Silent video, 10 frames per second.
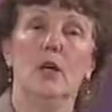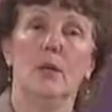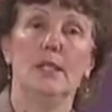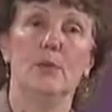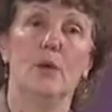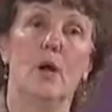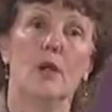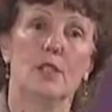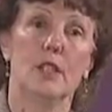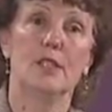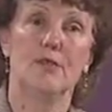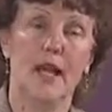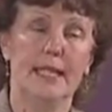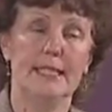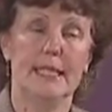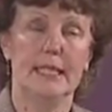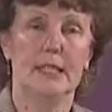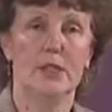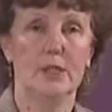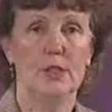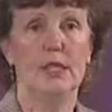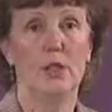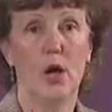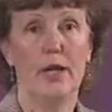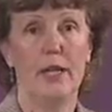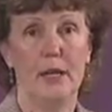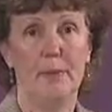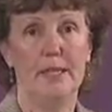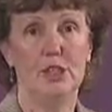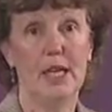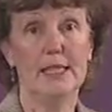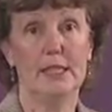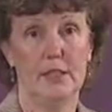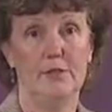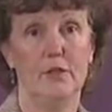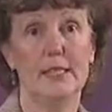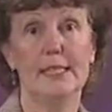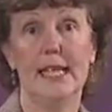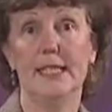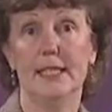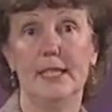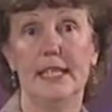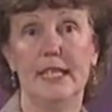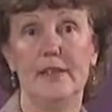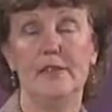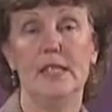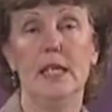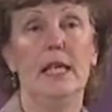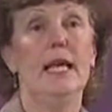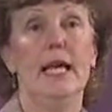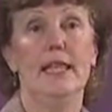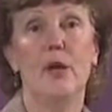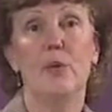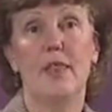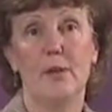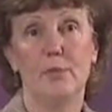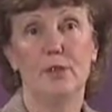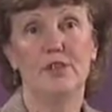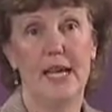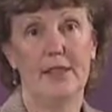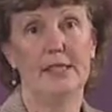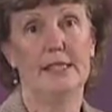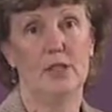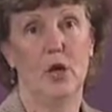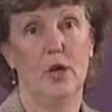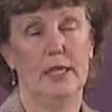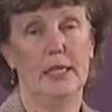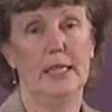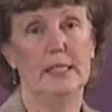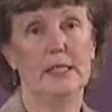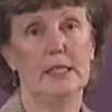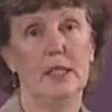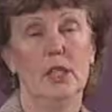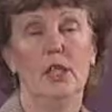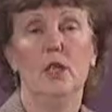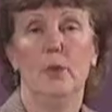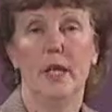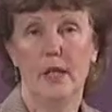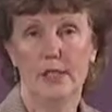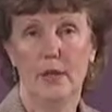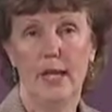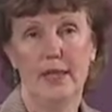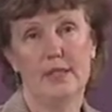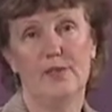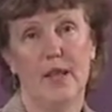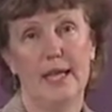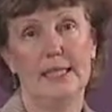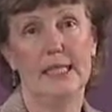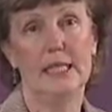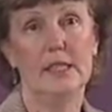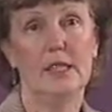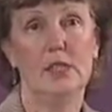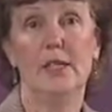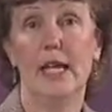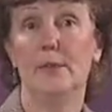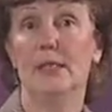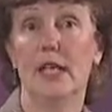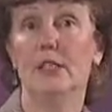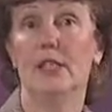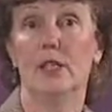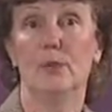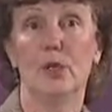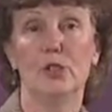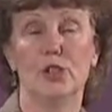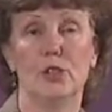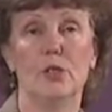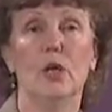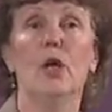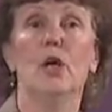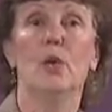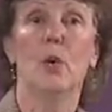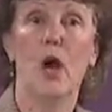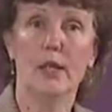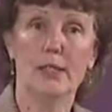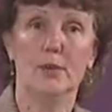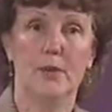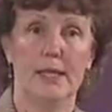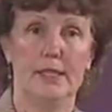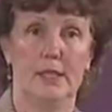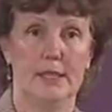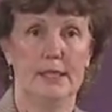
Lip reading: was in regard to those flight attendants whose seniority had been adjusted for extended leaves, and they were then moved down the seniority list. We also had those flight attendants who came to Delta in a merger who were also placed on the